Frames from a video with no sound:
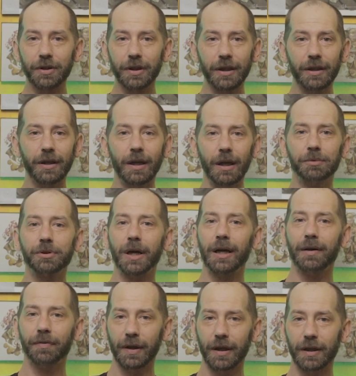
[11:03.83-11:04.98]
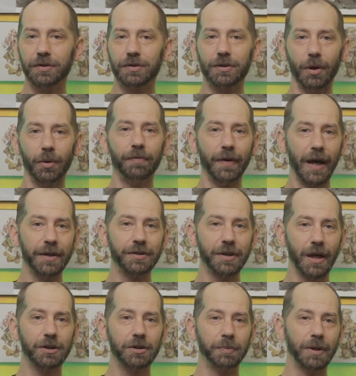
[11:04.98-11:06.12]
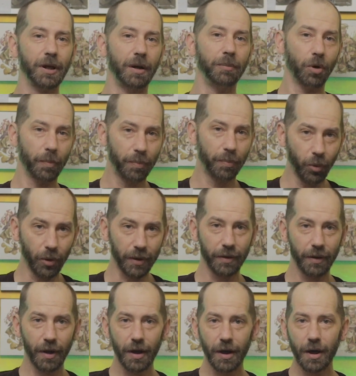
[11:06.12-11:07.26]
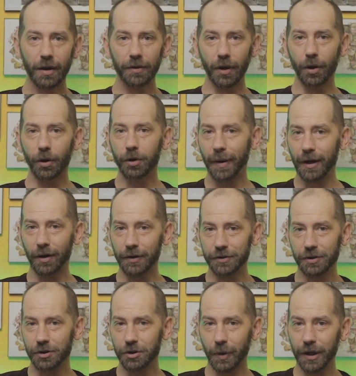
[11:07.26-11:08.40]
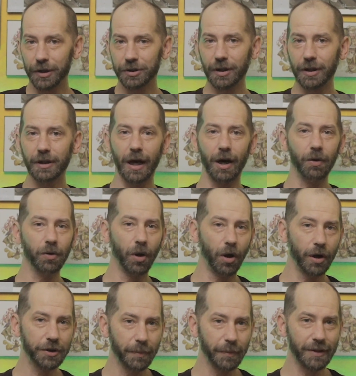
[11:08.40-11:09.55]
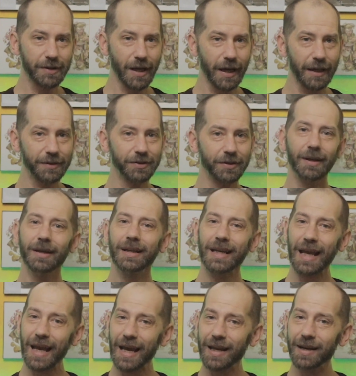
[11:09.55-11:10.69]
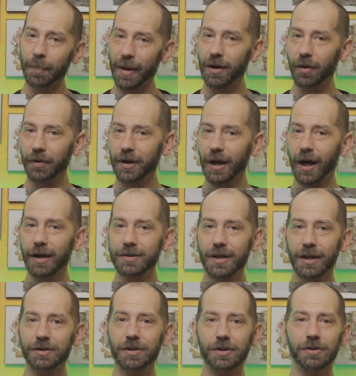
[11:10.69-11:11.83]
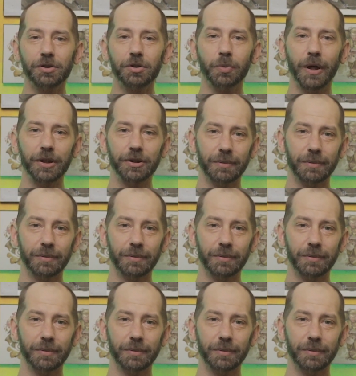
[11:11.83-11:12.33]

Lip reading: to keep track of things, slow and fast actions become more important, though depending on the situation and how long something takes, can depend on the context of the situation.